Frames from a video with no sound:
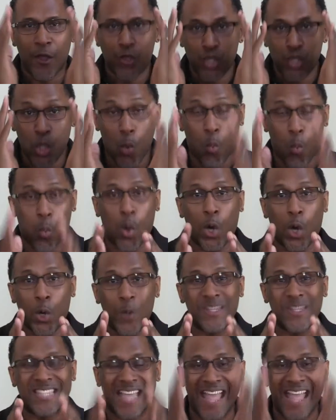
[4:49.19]
your
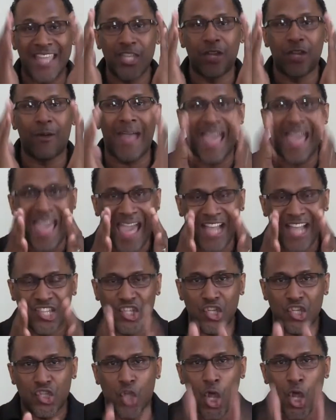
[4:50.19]
words and your
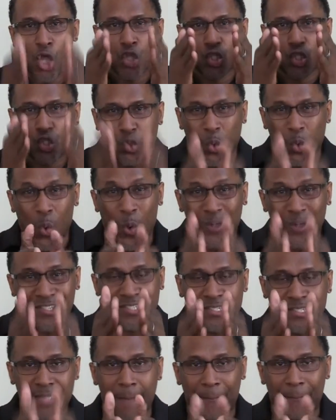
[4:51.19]
actions towards
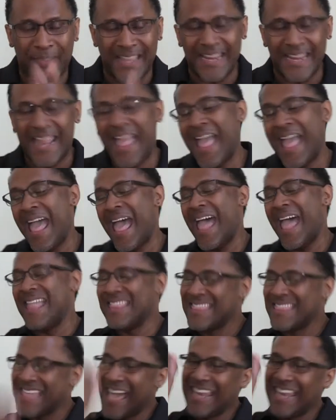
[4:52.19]
something,
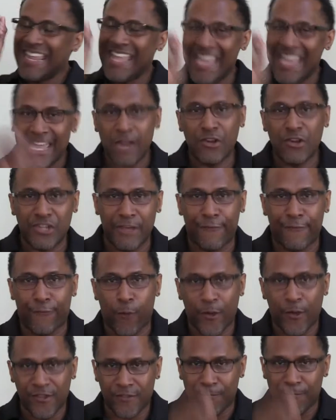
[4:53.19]
and that energy
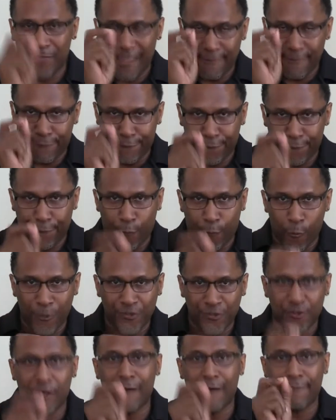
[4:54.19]
force, that
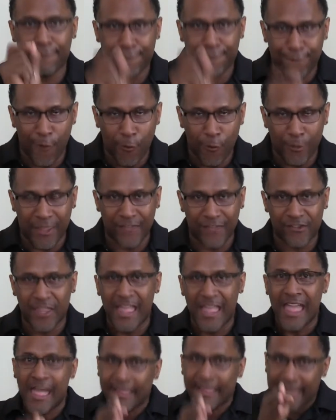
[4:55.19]
force of focus,
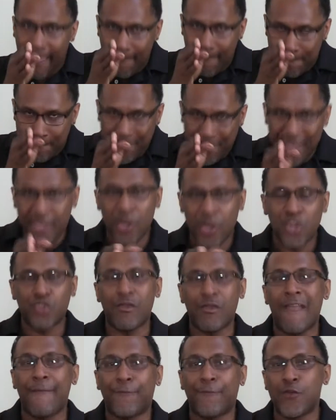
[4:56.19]
can
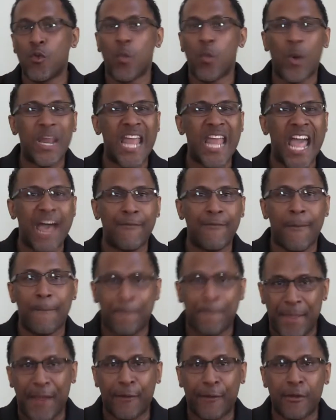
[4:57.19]
penetrate through whatever
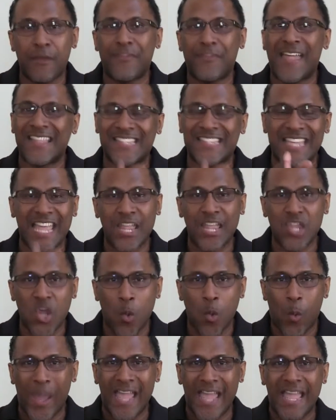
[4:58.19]
barrier that's in
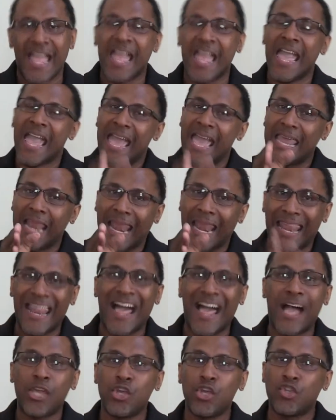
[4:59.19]
your way and
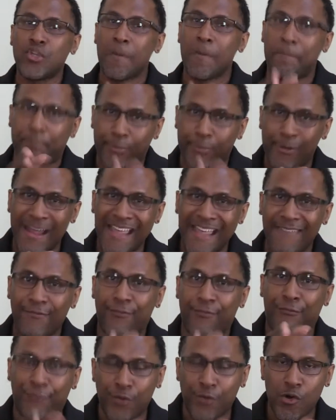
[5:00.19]
allow you to break
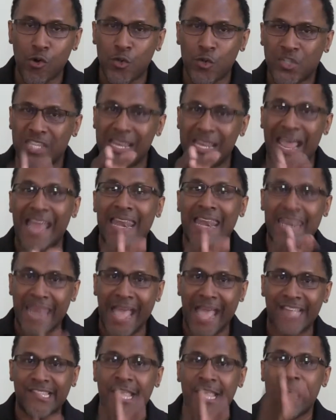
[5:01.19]
through to that
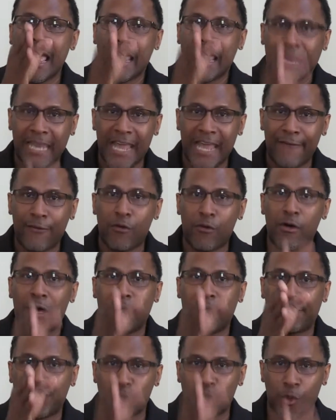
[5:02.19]
next level
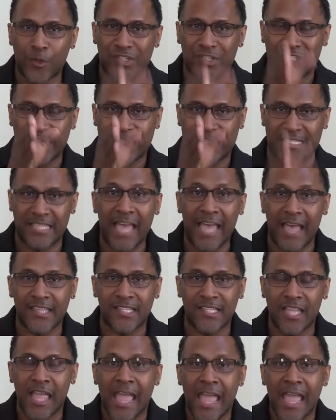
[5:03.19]
of your success.